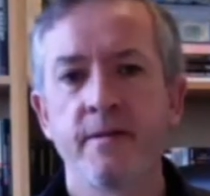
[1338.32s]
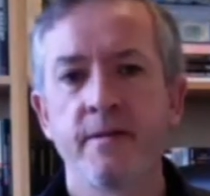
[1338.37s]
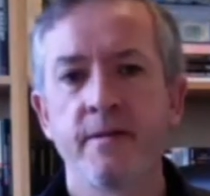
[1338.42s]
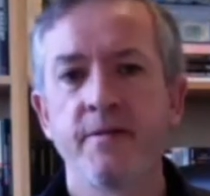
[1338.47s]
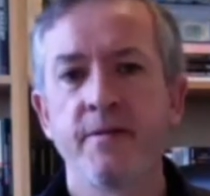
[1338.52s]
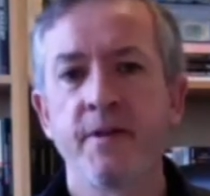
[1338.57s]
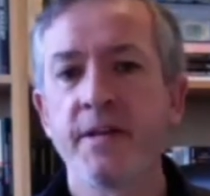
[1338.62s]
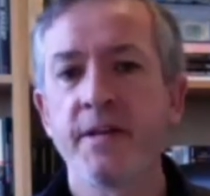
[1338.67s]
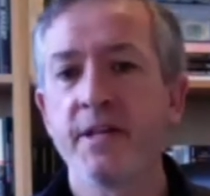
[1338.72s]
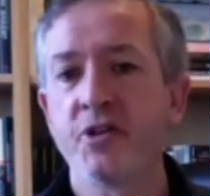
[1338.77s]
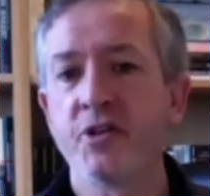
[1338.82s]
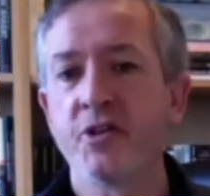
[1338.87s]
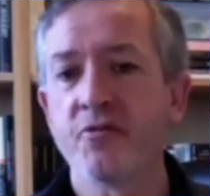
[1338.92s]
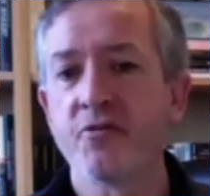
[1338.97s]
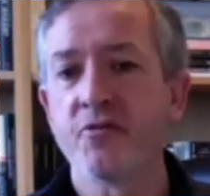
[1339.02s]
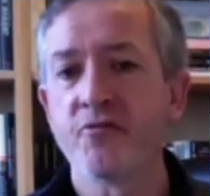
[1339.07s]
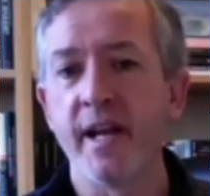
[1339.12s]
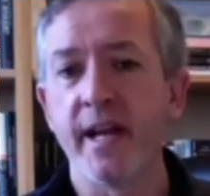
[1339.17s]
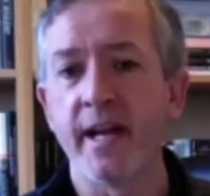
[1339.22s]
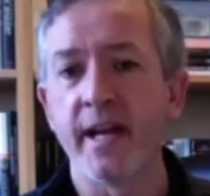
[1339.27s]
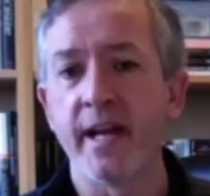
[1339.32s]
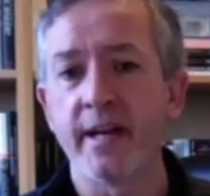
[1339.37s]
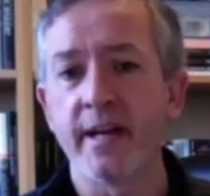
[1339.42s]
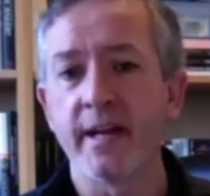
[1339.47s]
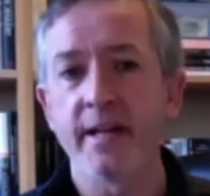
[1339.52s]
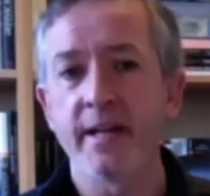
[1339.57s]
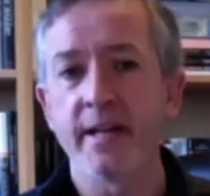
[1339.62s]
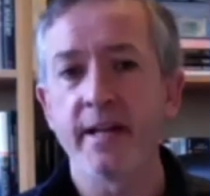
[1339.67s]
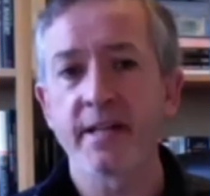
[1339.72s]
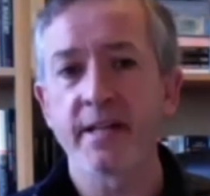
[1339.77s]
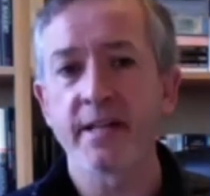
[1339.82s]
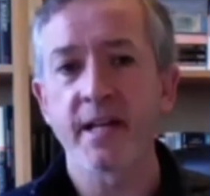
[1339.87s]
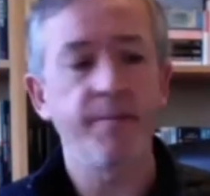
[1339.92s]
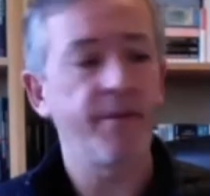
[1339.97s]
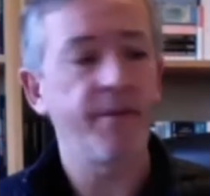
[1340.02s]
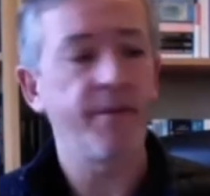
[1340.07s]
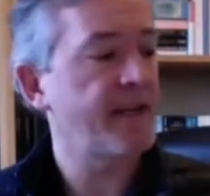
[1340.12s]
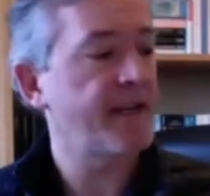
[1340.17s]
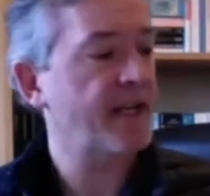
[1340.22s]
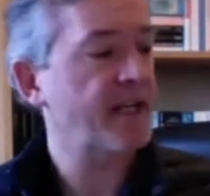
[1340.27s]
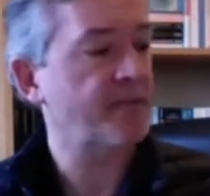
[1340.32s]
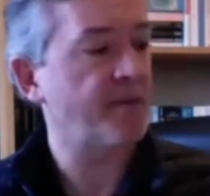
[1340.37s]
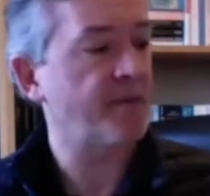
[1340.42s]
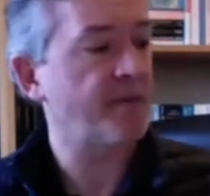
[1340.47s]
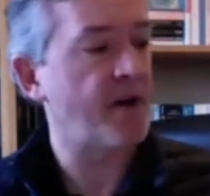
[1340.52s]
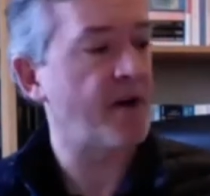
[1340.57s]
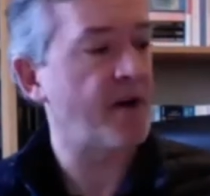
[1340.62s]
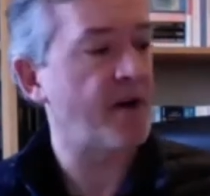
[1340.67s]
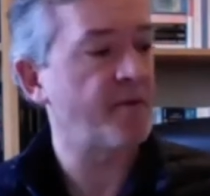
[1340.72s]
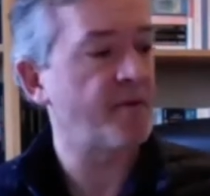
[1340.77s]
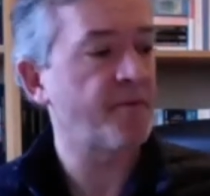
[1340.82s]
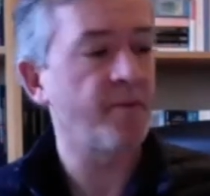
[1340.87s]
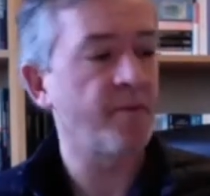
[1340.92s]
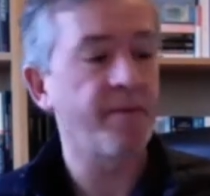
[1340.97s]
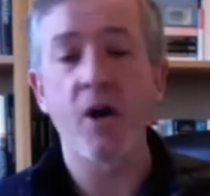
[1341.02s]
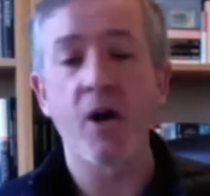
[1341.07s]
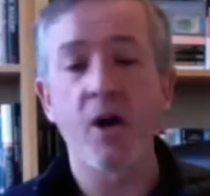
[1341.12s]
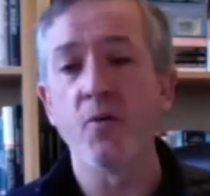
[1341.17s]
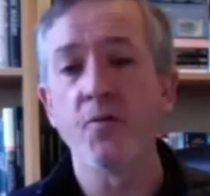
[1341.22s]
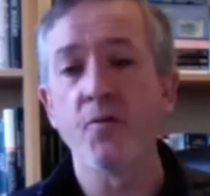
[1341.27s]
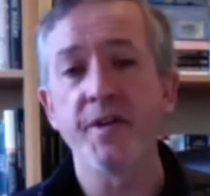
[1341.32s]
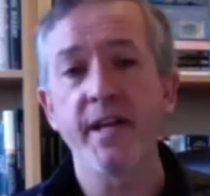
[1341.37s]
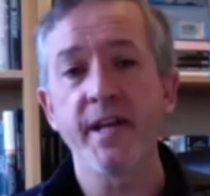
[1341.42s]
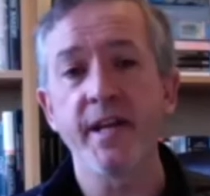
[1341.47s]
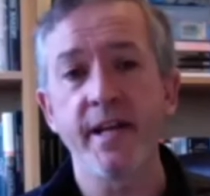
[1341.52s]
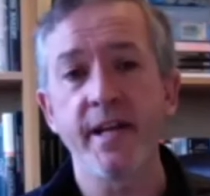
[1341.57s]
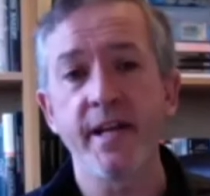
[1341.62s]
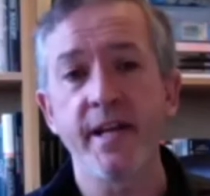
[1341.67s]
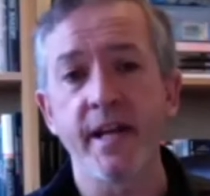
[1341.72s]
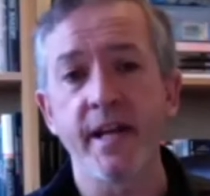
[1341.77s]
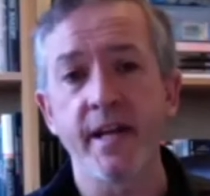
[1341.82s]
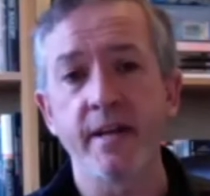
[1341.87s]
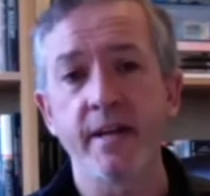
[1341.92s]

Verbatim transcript: that it should ring. And the same in the next bar, I would probably hold the E.